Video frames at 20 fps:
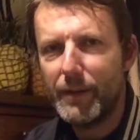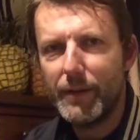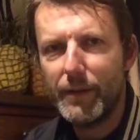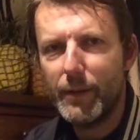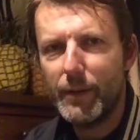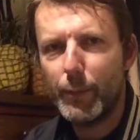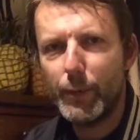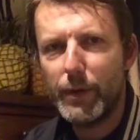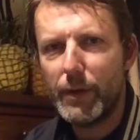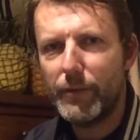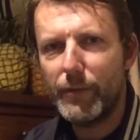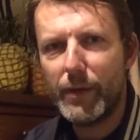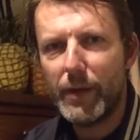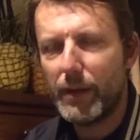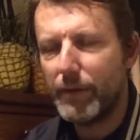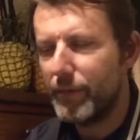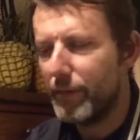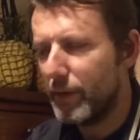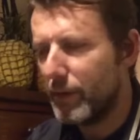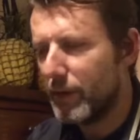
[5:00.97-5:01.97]
you wouldn't even
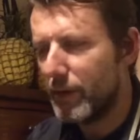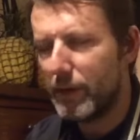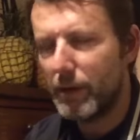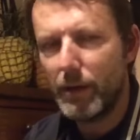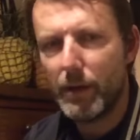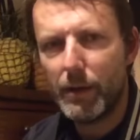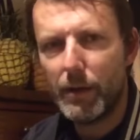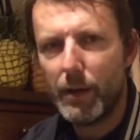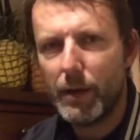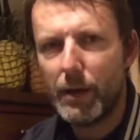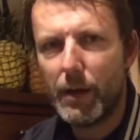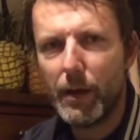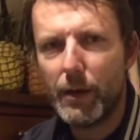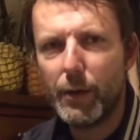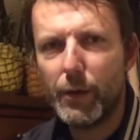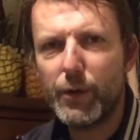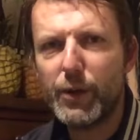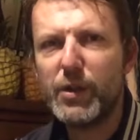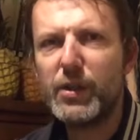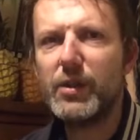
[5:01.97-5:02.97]
get a fucking
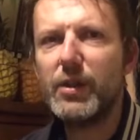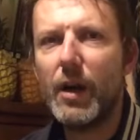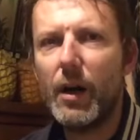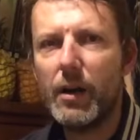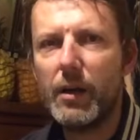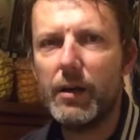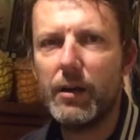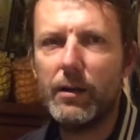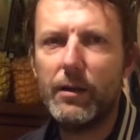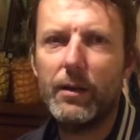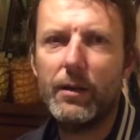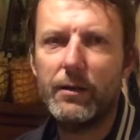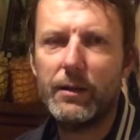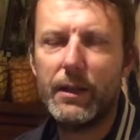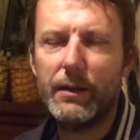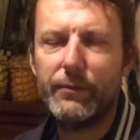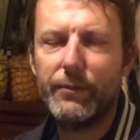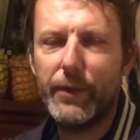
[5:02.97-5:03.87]
another sock on that